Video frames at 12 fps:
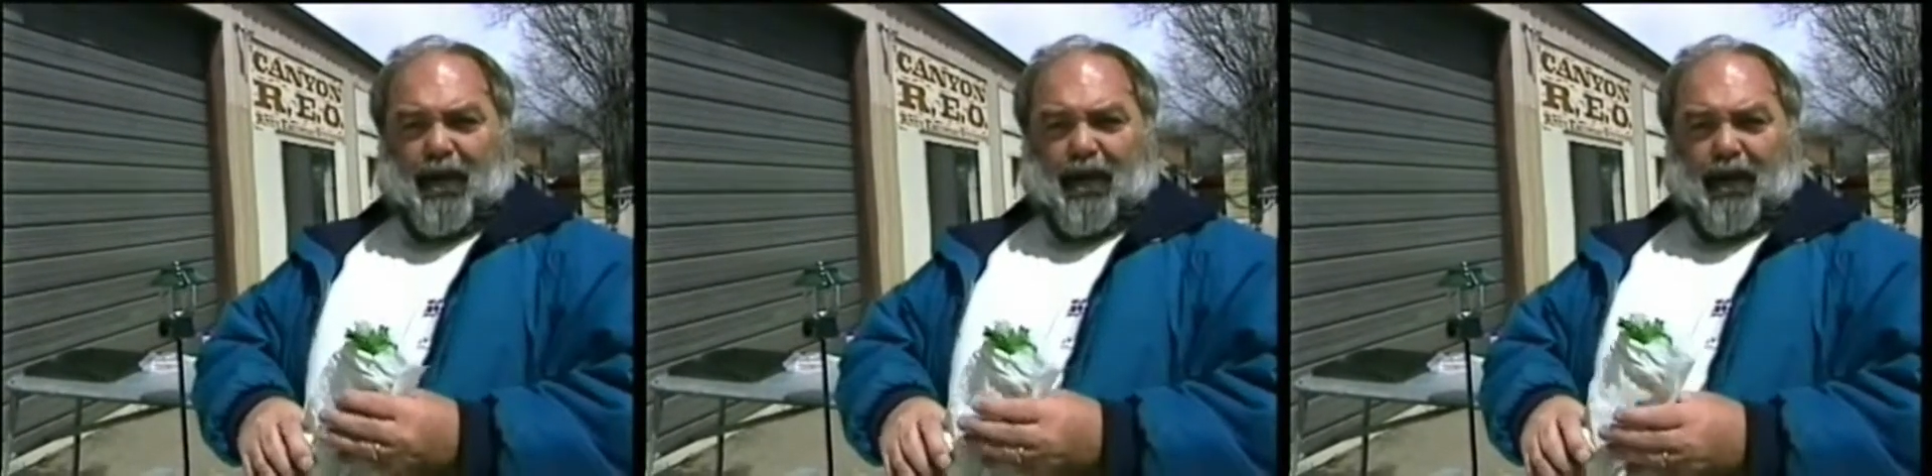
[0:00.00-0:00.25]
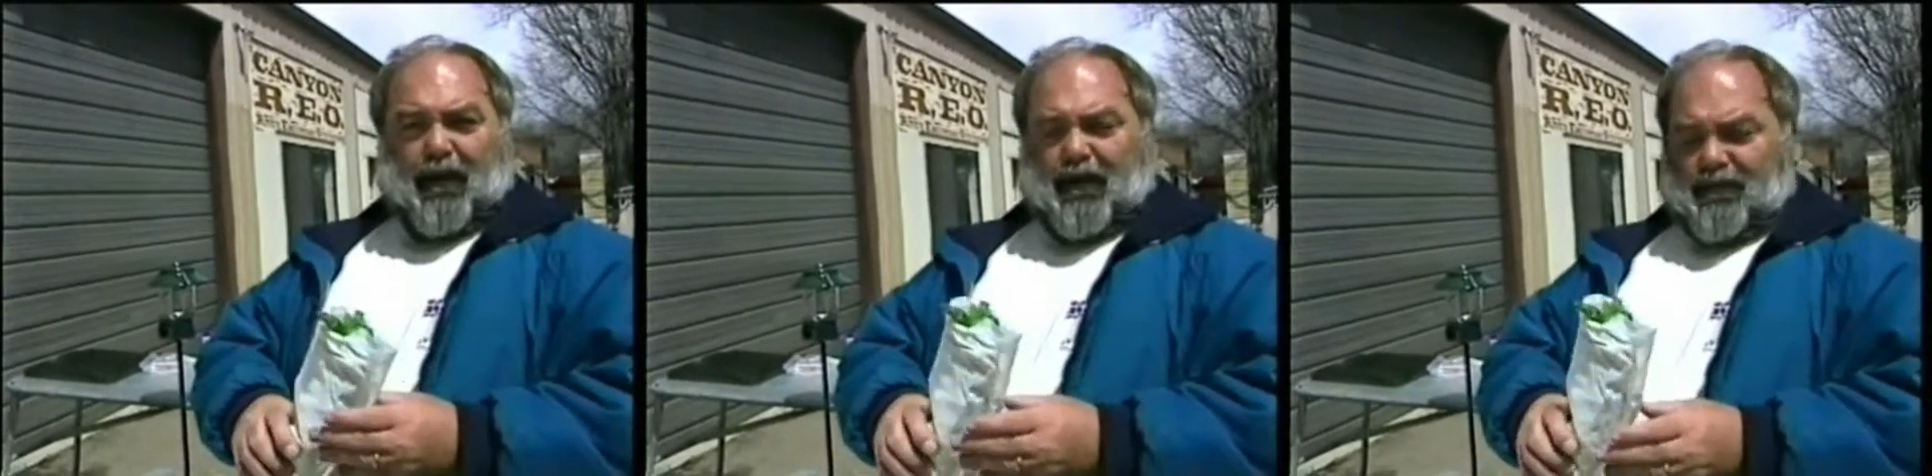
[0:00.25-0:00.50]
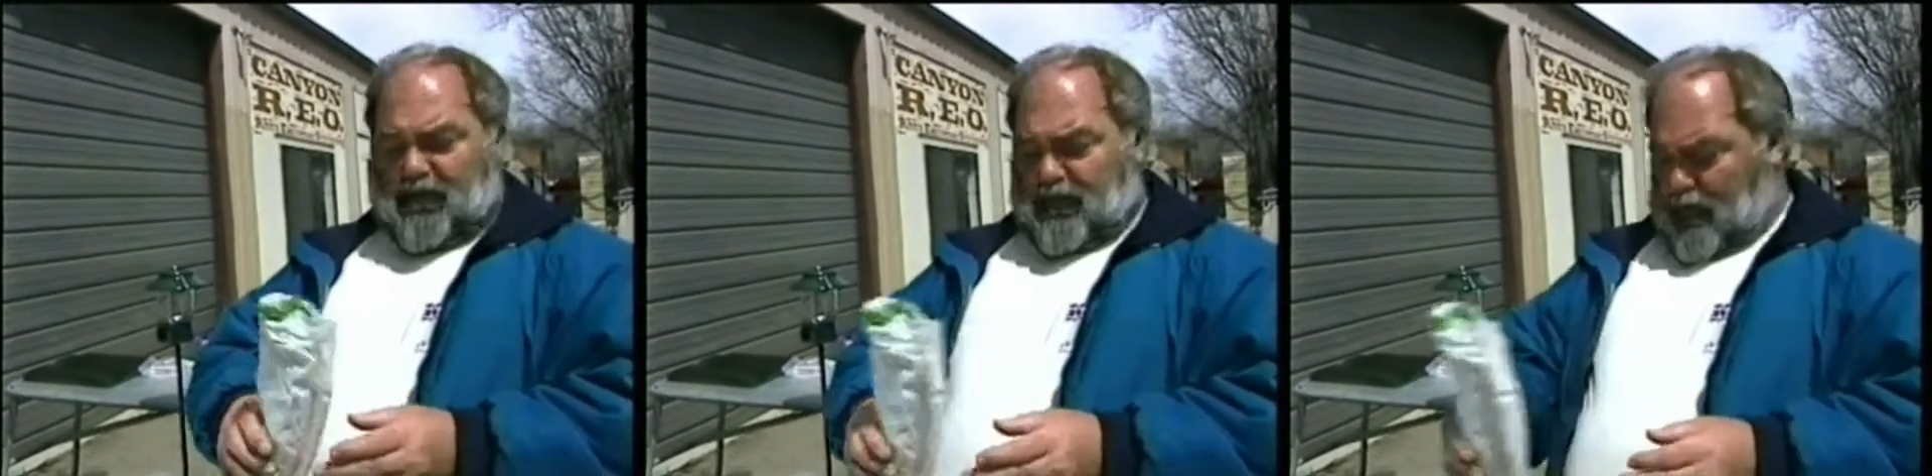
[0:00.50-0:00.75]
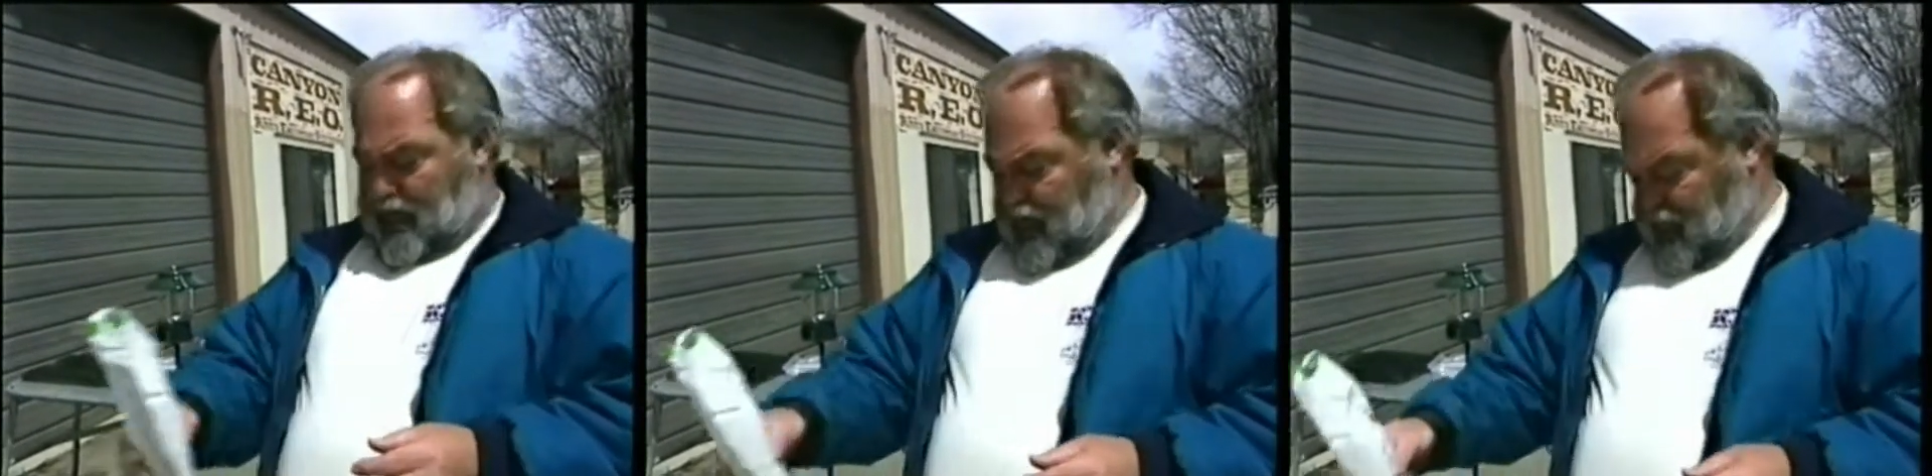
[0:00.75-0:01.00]
like it gets in
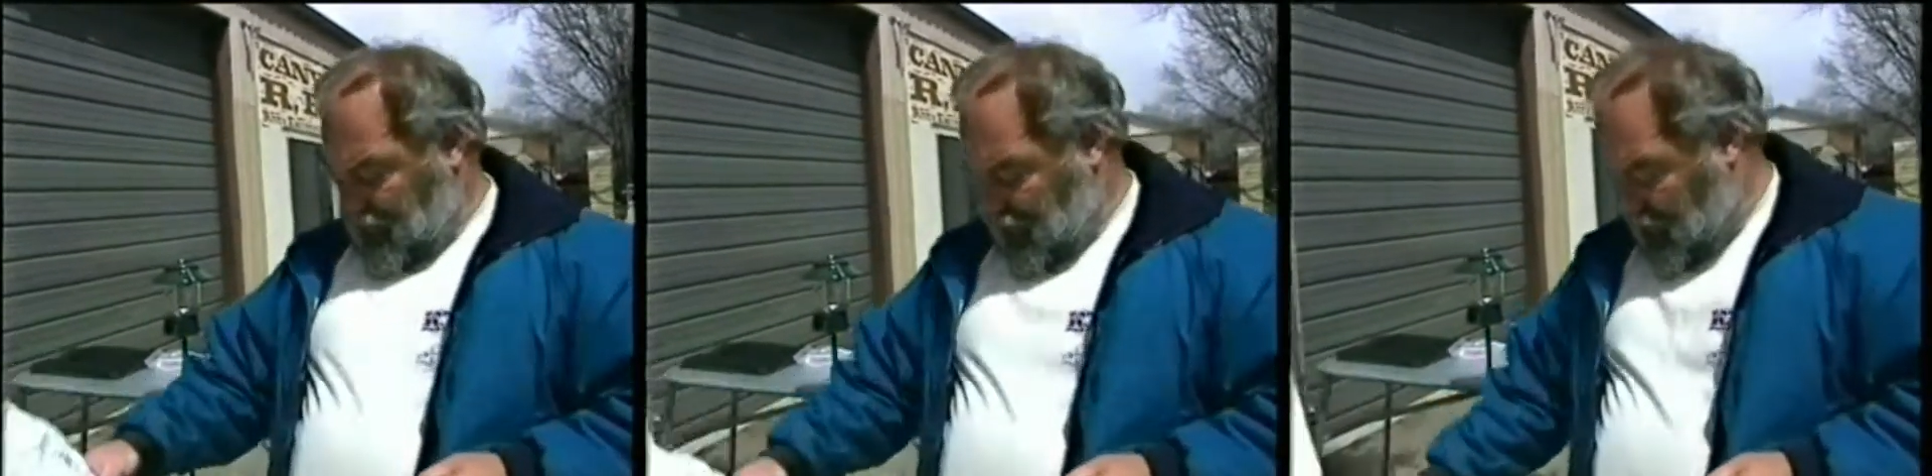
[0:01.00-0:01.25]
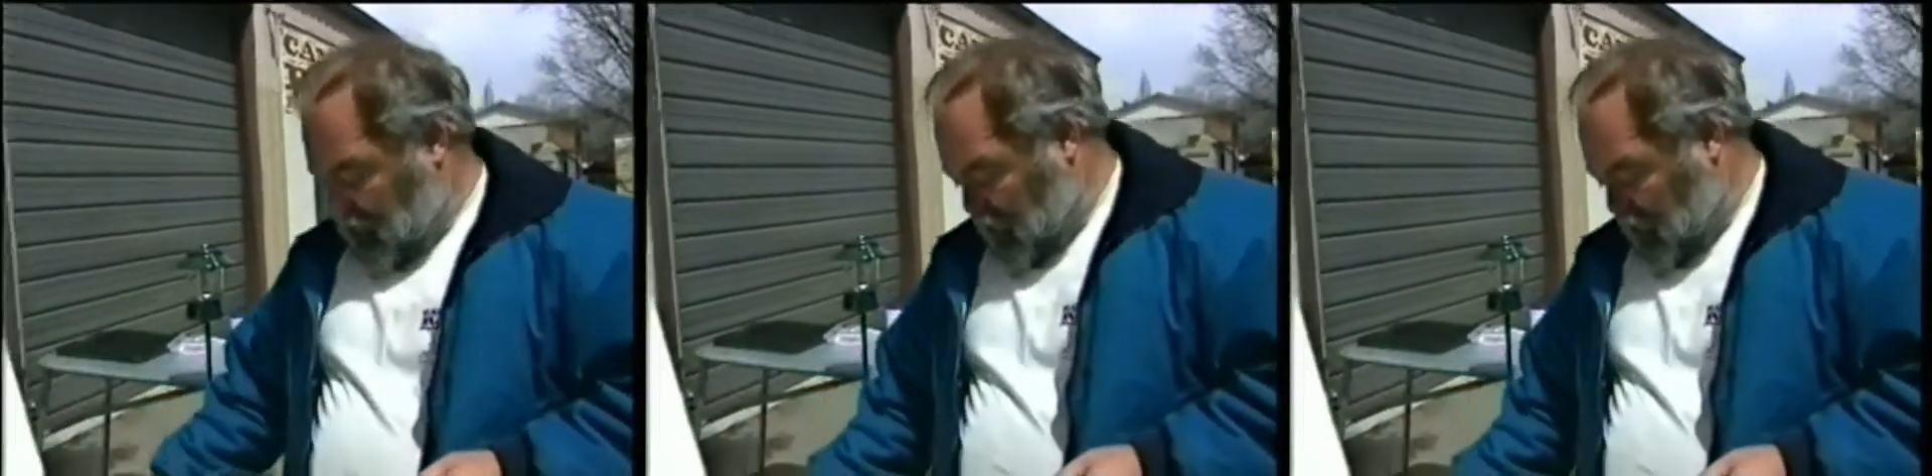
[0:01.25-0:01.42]
your crisper at